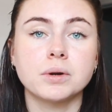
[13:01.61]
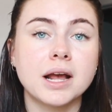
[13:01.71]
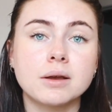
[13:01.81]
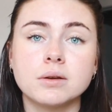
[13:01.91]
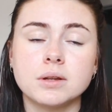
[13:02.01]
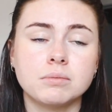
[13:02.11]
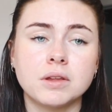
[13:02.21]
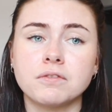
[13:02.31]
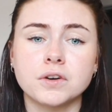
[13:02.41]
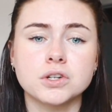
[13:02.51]
When
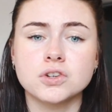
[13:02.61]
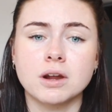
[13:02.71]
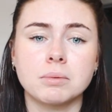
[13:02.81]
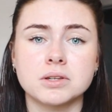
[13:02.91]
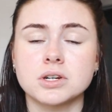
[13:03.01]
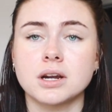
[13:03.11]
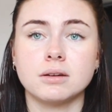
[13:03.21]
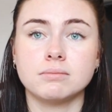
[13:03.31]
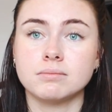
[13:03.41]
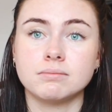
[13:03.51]
in the first trimester
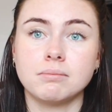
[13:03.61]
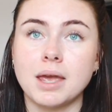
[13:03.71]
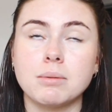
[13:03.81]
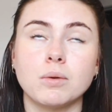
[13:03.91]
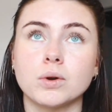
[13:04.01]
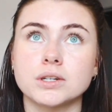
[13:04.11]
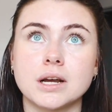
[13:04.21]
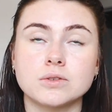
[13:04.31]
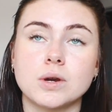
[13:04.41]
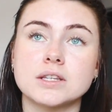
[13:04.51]
I maybe worked
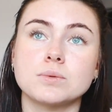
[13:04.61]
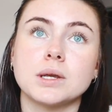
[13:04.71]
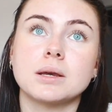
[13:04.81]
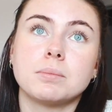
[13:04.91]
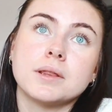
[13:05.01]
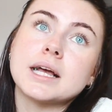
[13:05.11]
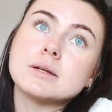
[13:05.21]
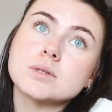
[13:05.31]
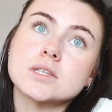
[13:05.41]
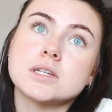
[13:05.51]
out twice a week, but
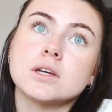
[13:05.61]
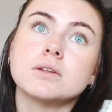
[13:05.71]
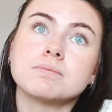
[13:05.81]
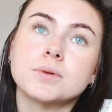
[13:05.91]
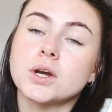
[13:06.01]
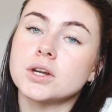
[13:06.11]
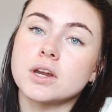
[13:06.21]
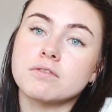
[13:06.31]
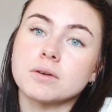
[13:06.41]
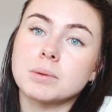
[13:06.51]
that was still good
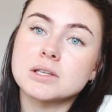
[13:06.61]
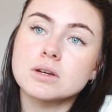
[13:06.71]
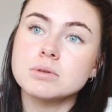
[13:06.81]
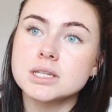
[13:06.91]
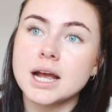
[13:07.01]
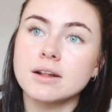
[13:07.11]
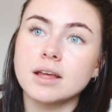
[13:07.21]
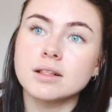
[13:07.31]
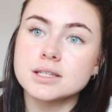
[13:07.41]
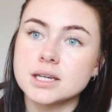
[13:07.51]
enough for me. So I'm just kind of
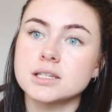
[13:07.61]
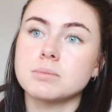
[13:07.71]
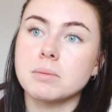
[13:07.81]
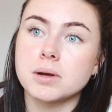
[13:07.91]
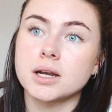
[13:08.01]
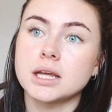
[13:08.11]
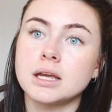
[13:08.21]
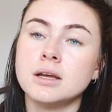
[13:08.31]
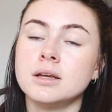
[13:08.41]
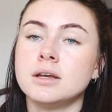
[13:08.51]
like listening to my
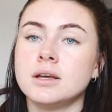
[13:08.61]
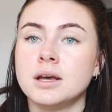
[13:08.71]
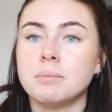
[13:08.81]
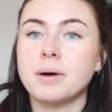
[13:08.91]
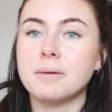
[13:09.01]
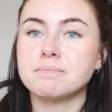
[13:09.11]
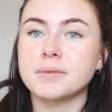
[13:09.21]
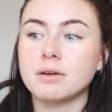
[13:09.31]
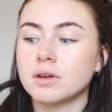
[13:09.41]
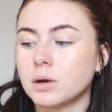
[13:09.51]
body, but
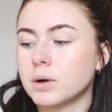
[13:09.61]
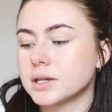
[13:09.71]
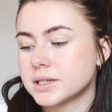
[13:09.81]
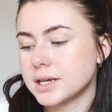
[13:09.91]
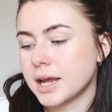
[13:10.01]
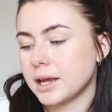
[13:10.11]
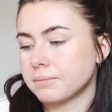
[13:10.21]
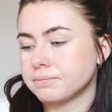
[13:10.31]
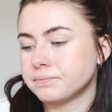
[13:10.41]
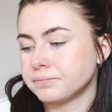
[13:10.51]
I really want to
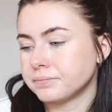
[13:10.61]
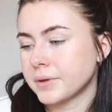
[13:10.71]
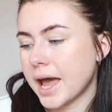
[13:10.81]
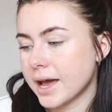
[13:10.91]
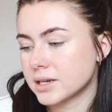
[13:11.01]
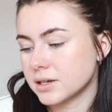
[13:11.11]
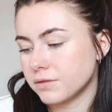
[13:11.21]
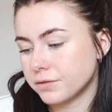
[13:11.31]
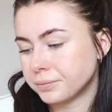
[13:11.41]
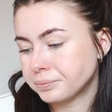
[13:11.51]
stay
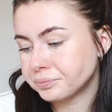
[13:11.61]
active.